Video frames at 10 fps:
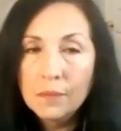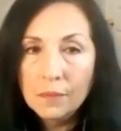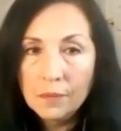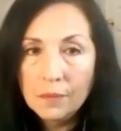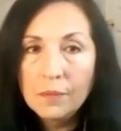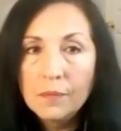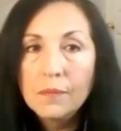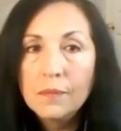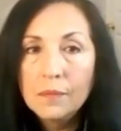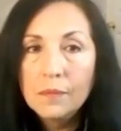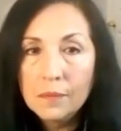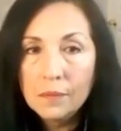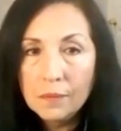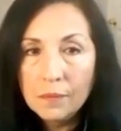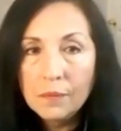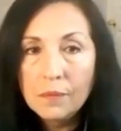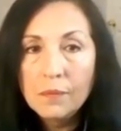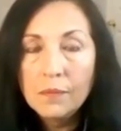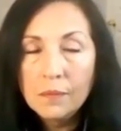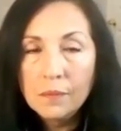
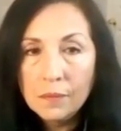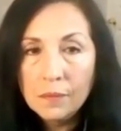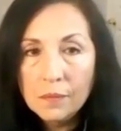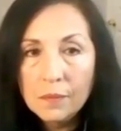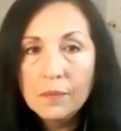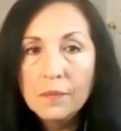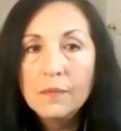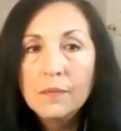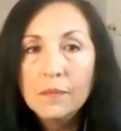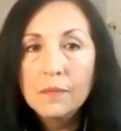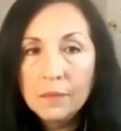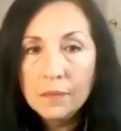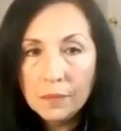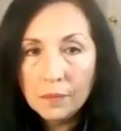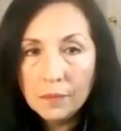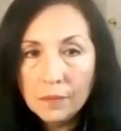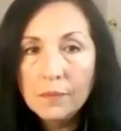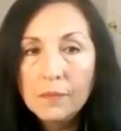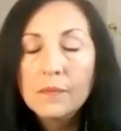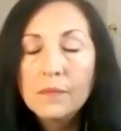
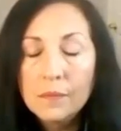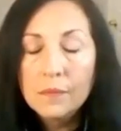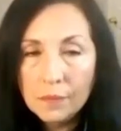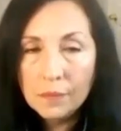[no speech]